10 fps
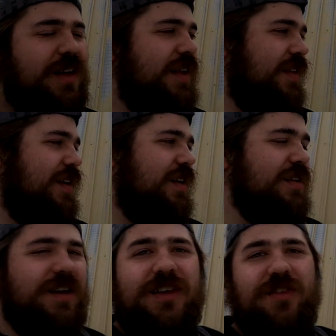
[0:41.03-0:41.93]
And
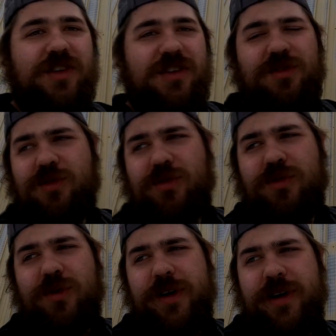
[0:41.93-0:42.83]
then I can look
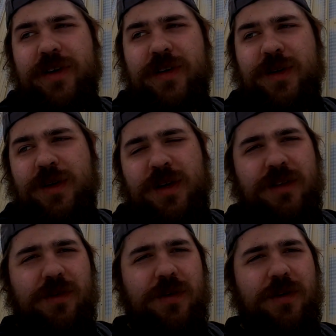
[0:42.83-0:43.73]
into
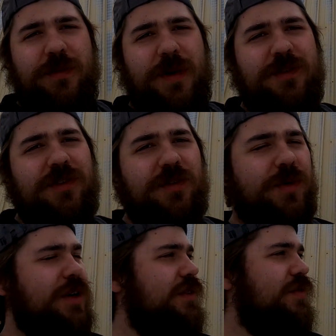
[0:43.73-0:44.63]
the map sensor
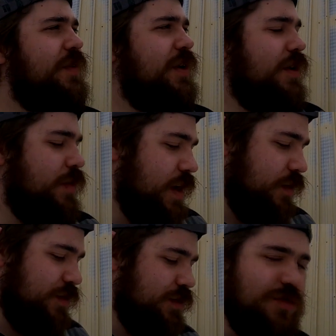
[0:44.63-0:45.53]
wires, figure out why
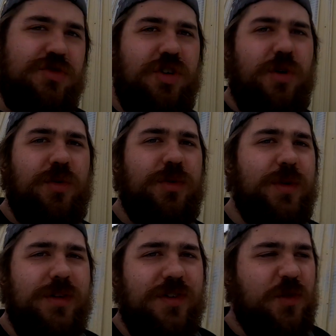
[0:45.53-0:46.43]
it won't show
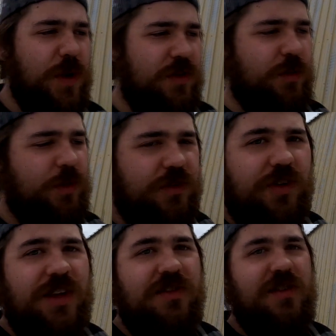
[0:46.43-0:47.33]
6 pounds of boost on
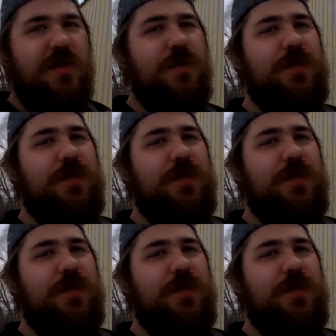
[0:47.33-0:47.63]
the ECU.